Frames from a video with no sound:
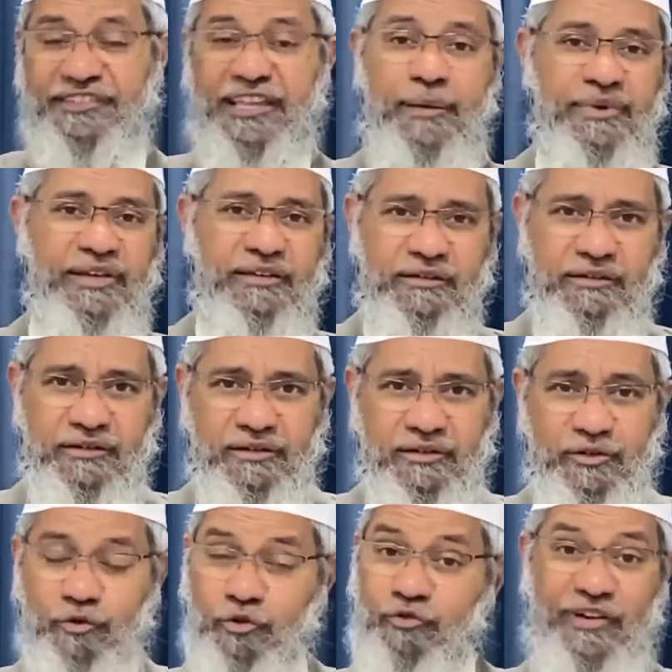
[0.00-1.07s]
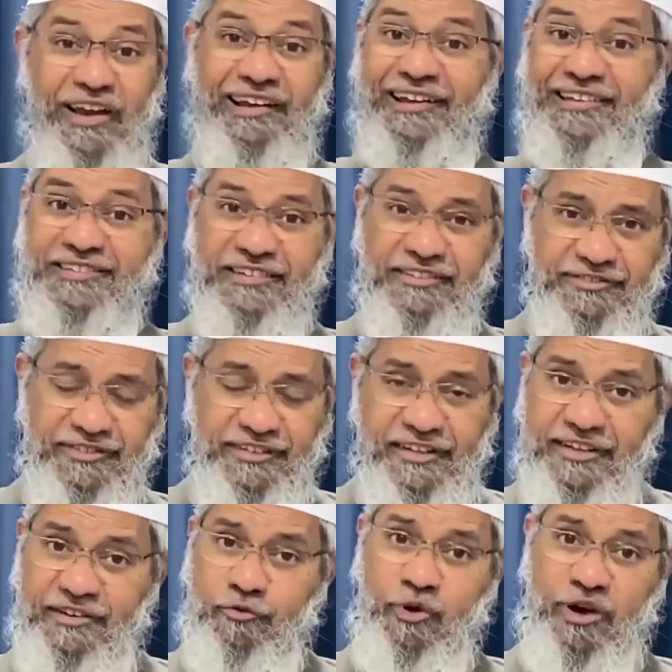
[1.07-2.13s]
Islamic, who's very religious,
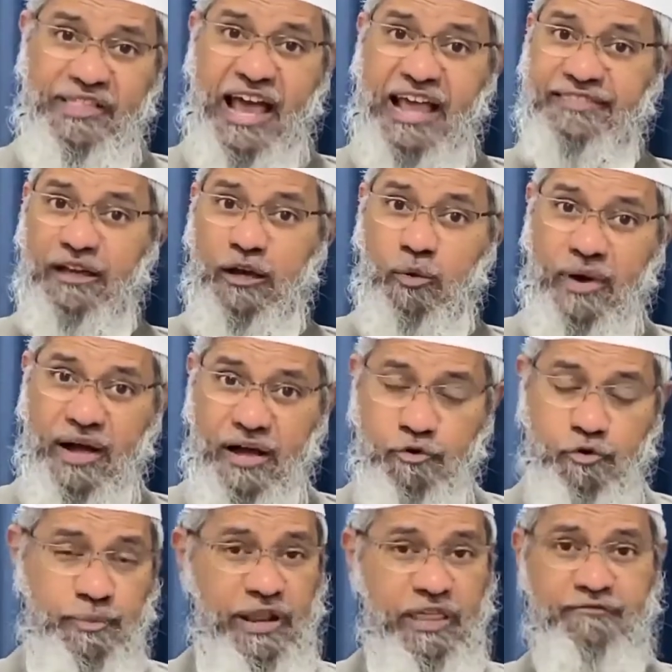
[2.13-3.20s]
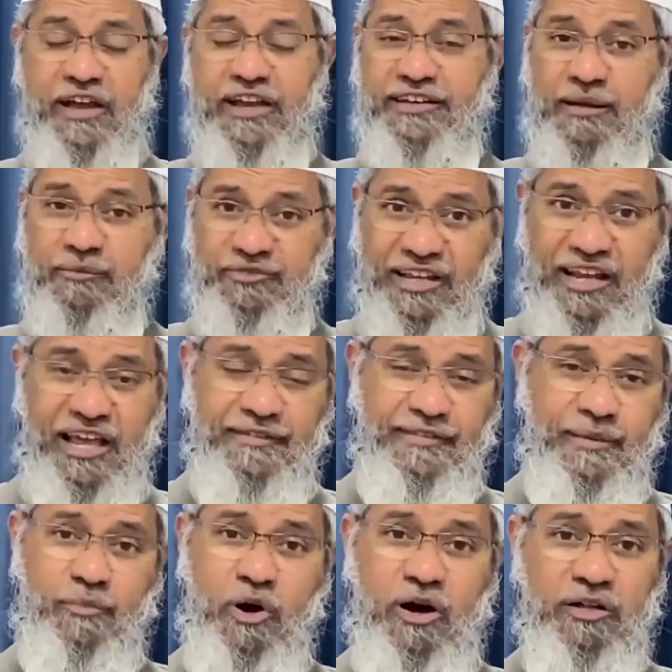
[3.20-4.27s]
who has high taqwa, who prays 5 times salah in the
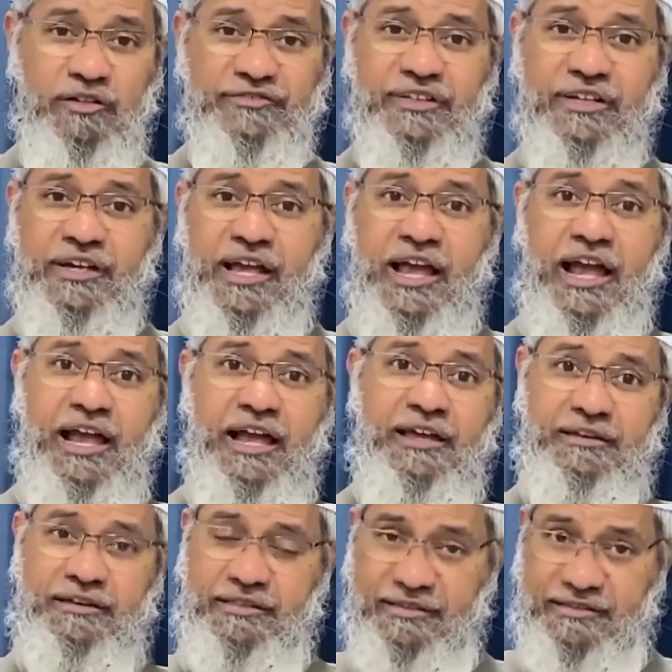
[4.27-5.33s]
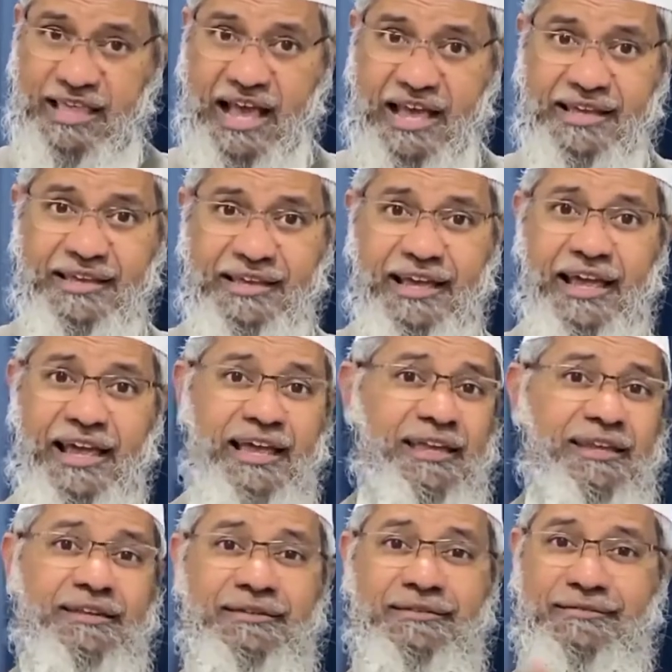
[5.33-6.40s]
mosque, and is a da'i,
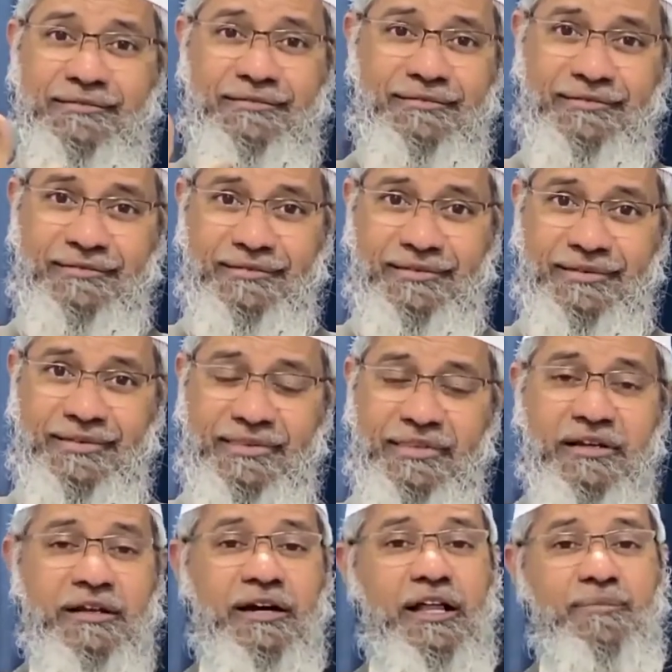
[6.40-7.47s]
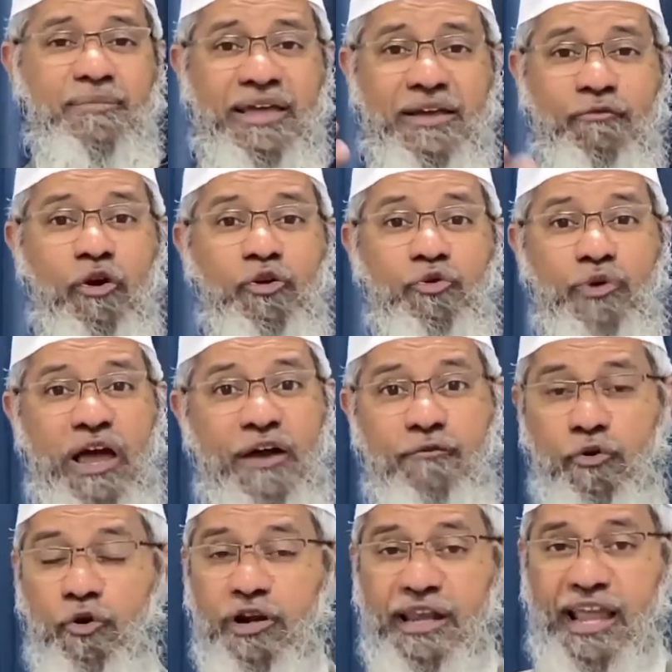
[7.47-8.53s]
and the girl may want to have a
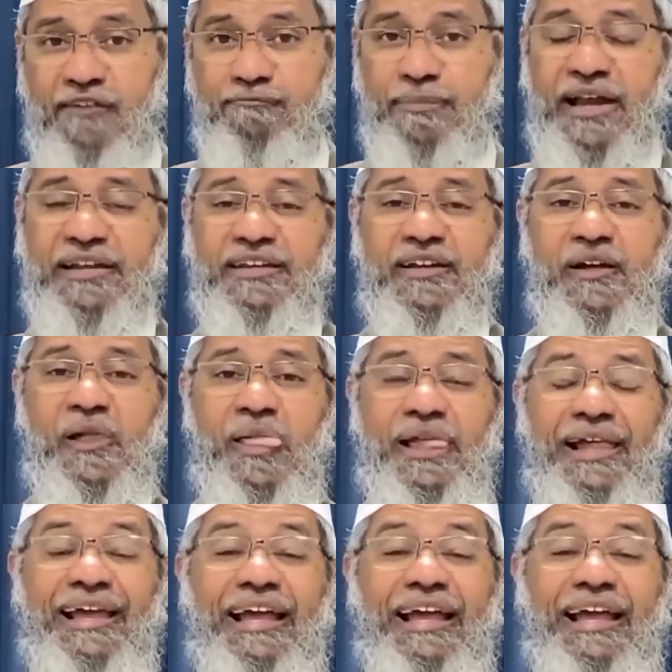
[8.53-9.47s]
good life partner.